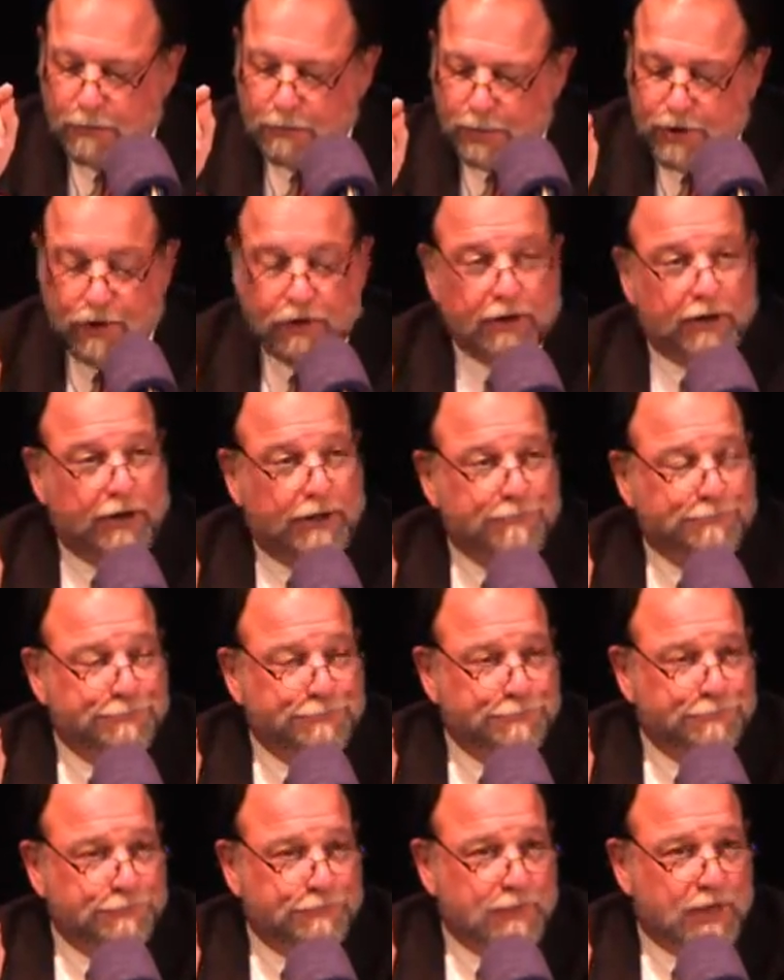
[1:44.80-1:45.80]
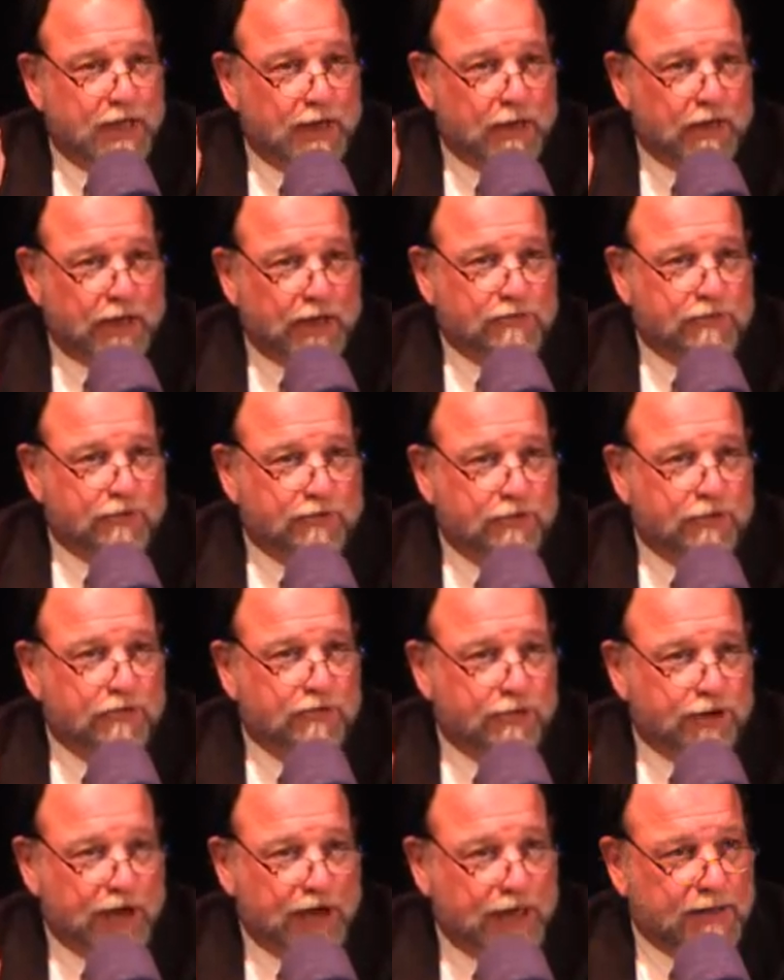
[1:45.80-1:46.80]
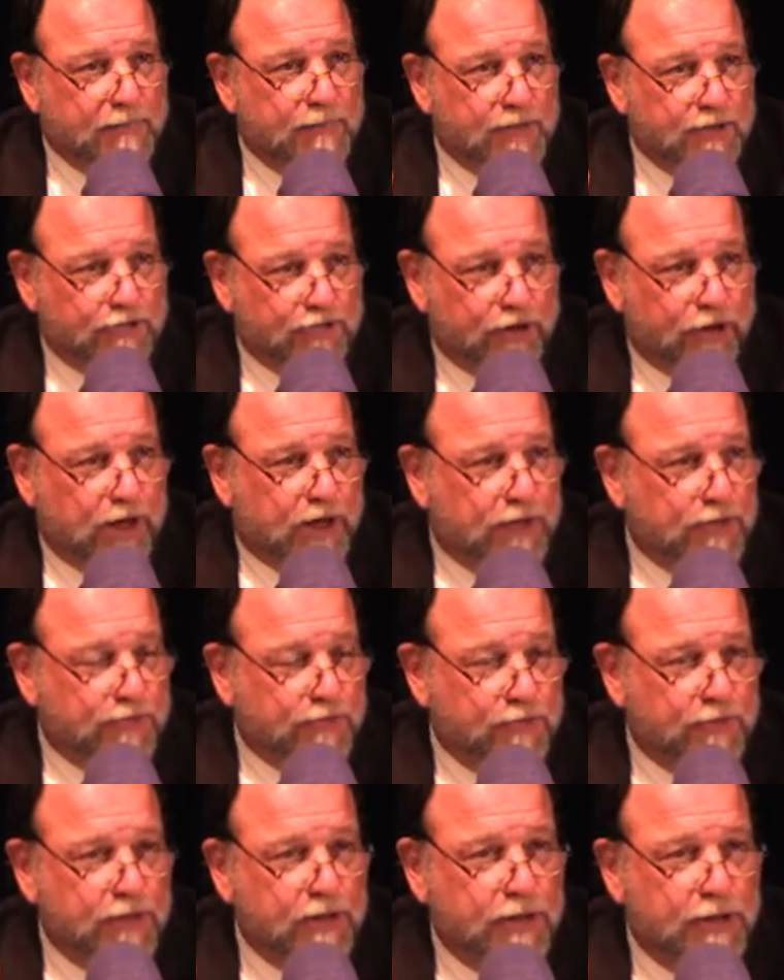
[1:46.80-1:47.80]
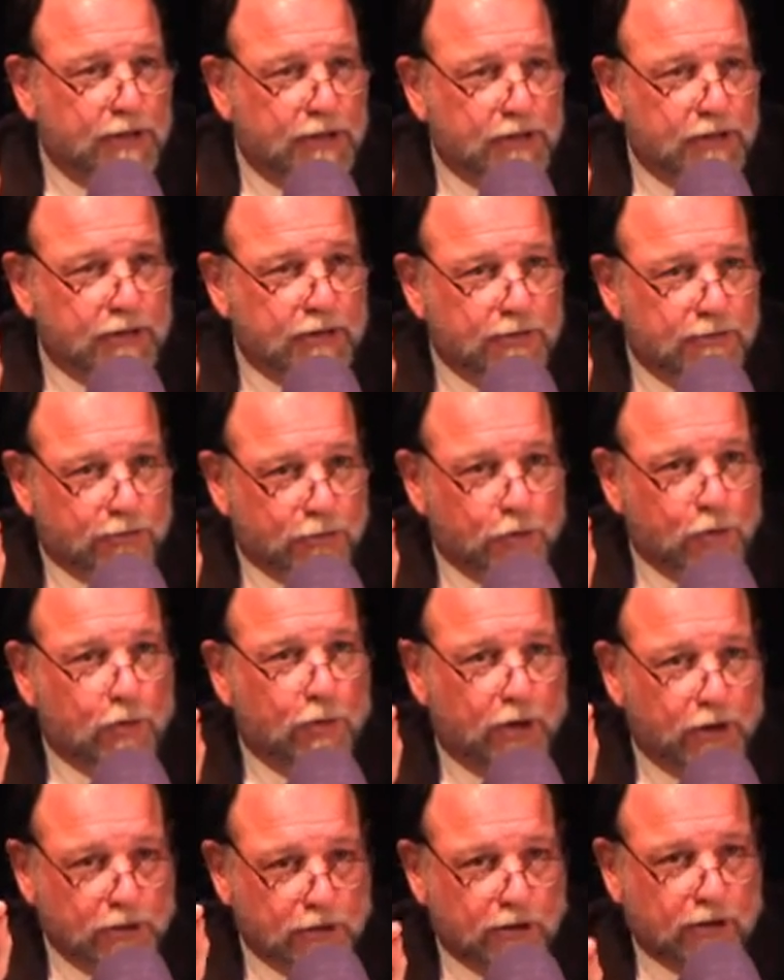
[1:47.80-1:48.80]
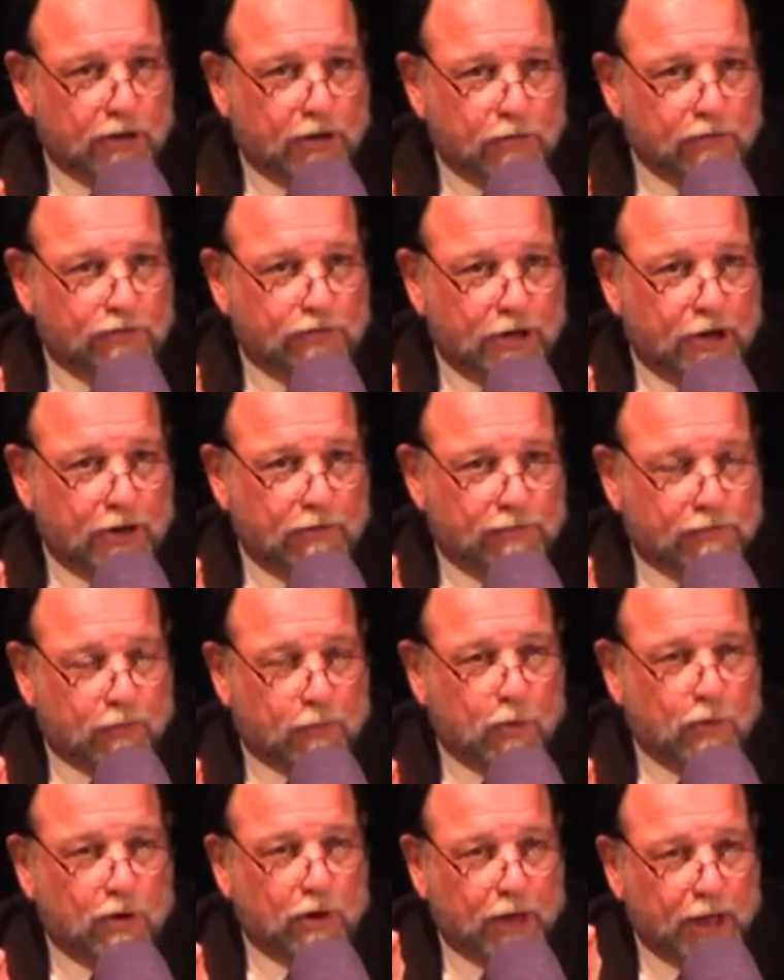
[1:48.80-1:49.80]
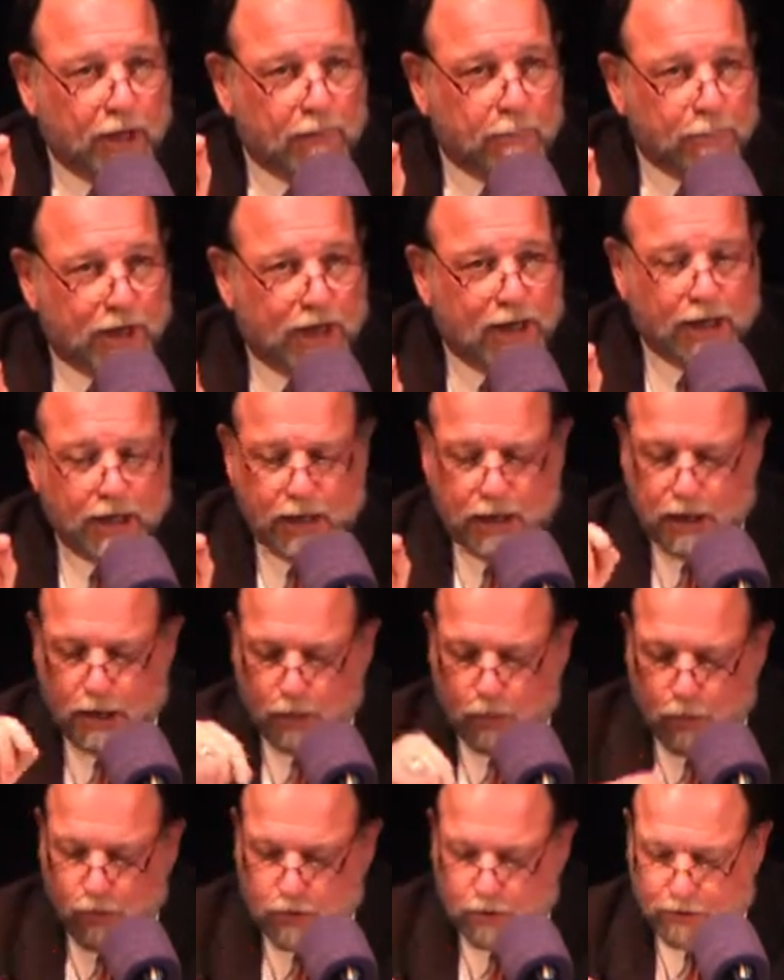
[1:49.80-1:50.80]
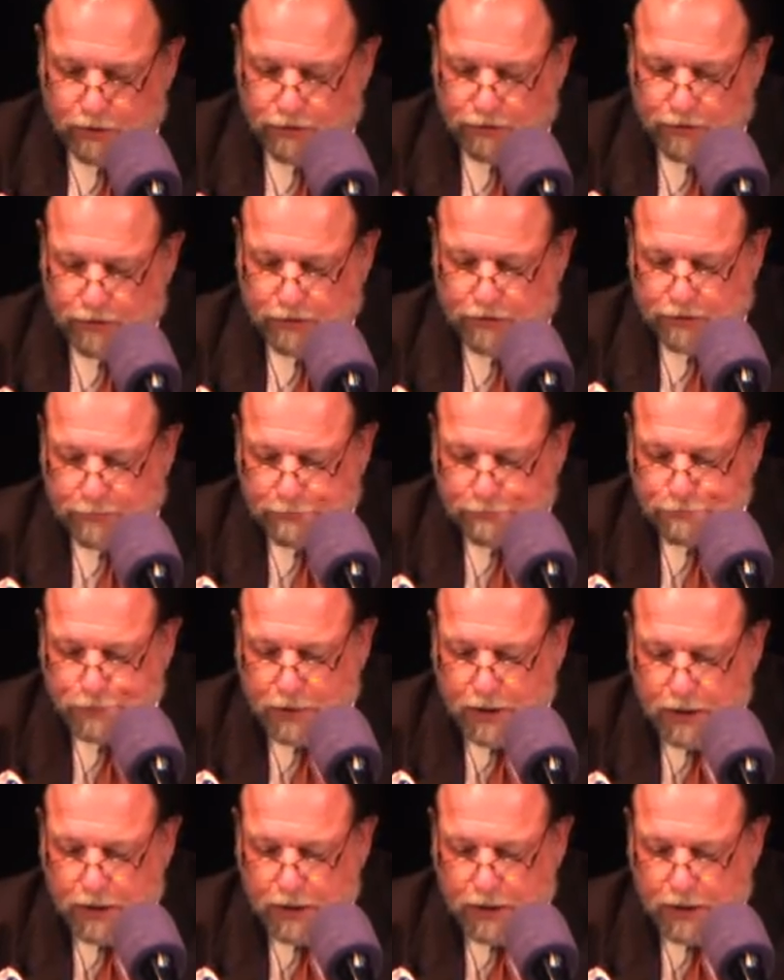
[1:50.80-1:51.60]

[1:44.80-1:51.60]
period. And Lexington should have the chance to negotiate for and buy our water system.